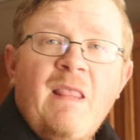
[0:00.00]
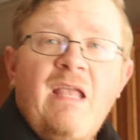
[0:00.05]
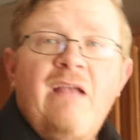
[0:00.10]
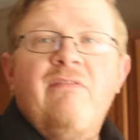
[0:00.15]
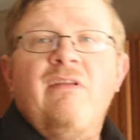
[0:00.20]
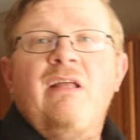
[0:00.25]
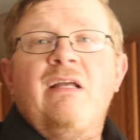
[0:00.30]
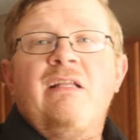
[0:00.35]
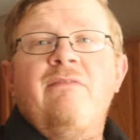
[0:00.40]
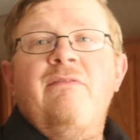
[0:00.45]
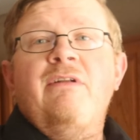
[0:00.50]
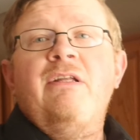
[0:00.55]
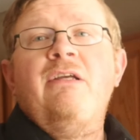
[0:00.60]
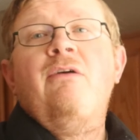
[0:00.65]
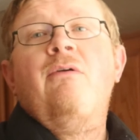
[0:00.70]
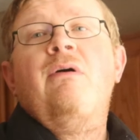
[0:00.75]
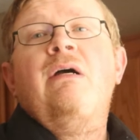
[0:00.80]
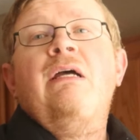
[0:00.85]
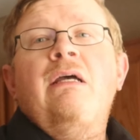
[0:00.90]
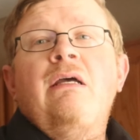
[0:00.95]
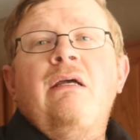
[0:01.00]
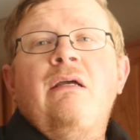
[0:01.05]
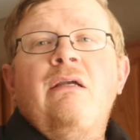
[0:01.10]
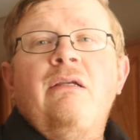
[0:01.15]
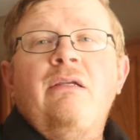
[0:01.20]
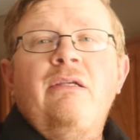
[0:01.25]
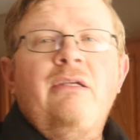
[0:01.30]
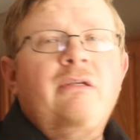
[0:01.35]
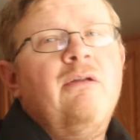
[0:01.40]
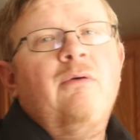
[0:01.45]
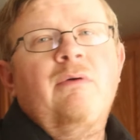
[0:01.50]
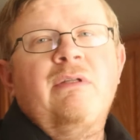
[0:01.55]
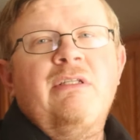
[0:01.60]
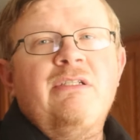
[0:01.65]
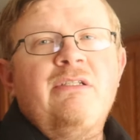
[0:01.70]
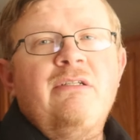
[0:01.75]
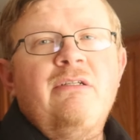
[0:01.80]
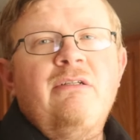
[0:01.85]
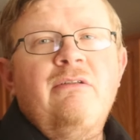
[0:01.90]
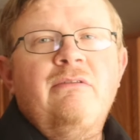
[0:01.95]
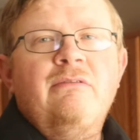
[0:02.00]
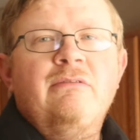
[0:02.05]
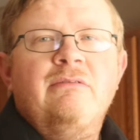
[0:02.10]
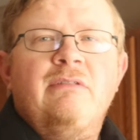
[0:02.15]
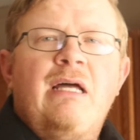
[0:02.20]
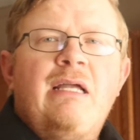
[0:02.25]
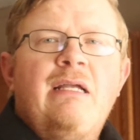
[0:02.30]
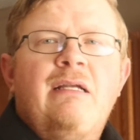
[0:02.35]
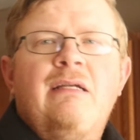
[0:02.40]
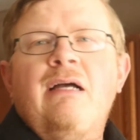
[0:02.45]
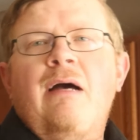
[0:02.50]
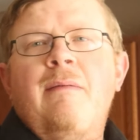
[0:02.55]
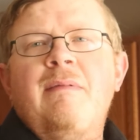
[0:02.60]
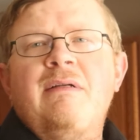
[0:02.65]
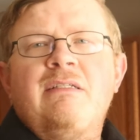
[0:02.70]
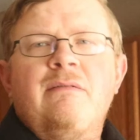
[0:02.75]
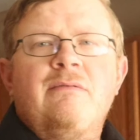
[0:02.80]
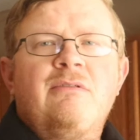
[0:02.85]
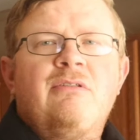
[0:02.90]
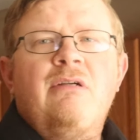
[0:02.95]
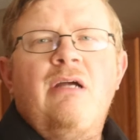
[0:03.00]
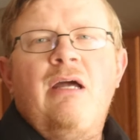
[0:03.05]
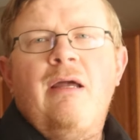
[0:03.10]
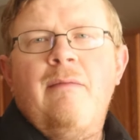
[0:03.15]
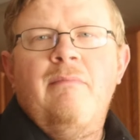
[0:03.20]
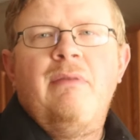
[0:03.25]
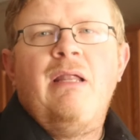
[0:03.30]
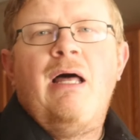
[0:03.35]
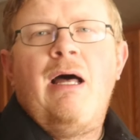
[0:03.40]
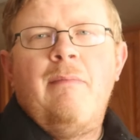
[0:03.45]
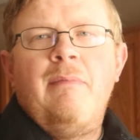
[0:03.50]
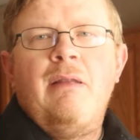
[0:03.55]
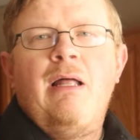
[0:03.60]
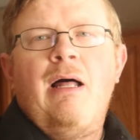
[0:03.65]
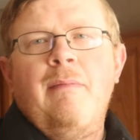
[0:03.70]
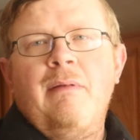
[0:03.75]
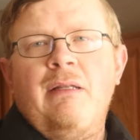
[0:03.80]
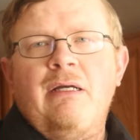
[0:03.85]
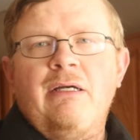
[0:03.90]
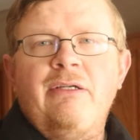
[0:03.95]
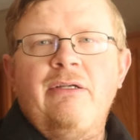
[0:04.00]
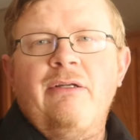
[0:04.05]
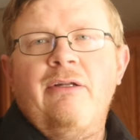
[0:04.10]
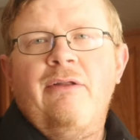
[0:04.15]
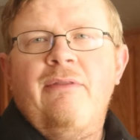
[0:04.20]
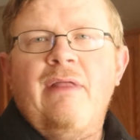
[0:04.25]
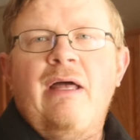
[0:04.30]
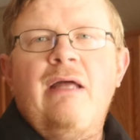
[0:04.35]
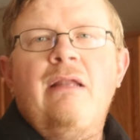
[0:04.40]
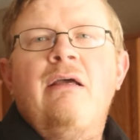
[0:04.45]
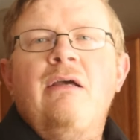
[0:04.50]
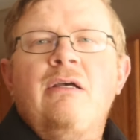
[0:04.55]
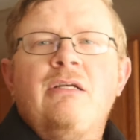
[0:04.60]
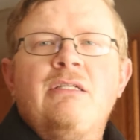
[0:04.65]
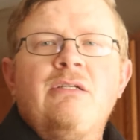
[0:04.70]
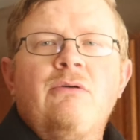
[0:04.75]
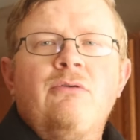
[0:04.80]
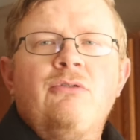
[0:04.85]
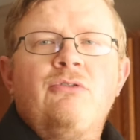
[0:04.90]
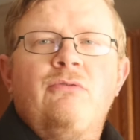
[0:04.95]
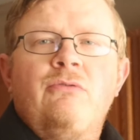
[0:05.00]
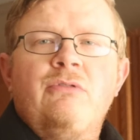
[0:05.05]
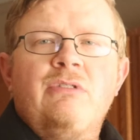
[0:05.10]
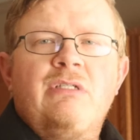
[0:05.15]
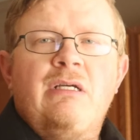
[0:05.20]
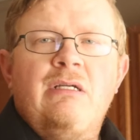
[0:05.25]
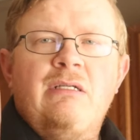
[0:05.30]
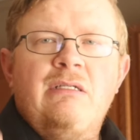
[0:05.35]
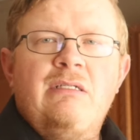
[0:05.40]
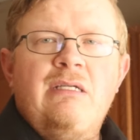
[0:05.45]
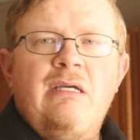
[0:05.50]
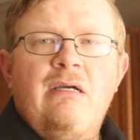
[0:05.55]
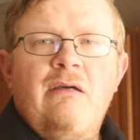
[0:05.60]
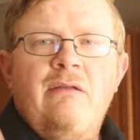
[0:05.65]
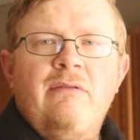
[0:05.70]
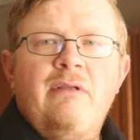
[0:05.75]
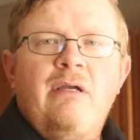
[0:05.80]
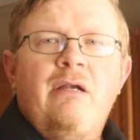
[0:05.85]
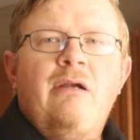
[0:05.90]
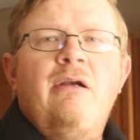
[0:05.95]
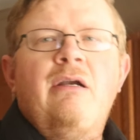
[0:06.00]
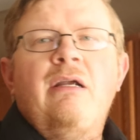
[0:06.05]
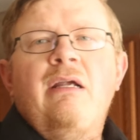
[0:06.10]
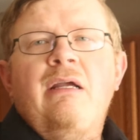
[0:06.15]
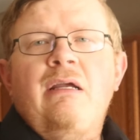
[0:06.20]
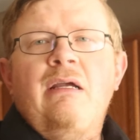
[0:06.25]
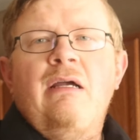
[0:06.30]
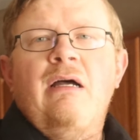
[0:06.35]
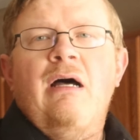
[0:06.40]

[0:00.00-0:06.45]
If you like the video, you know what to do. Like, comment, subscribe, blah, blah, blah. You know that. Socials down there.